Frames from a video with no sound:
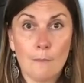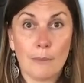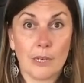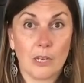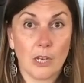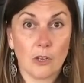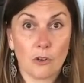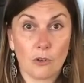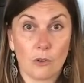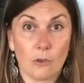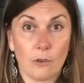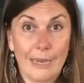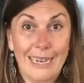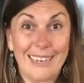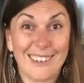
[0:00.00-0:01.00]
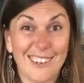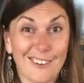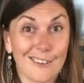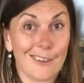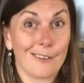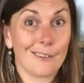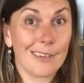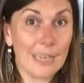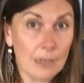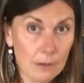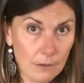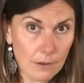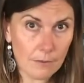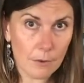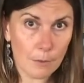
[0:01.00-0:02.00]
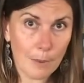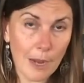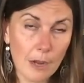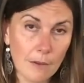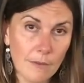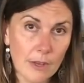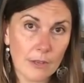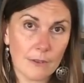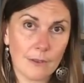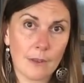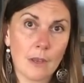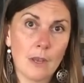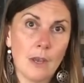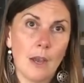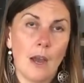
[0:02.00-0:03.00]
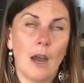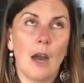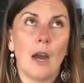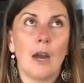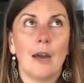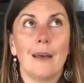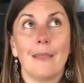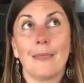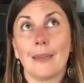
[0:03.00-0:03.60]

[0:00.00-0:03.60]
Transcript: potential anterior tilt of your pelvis Uh,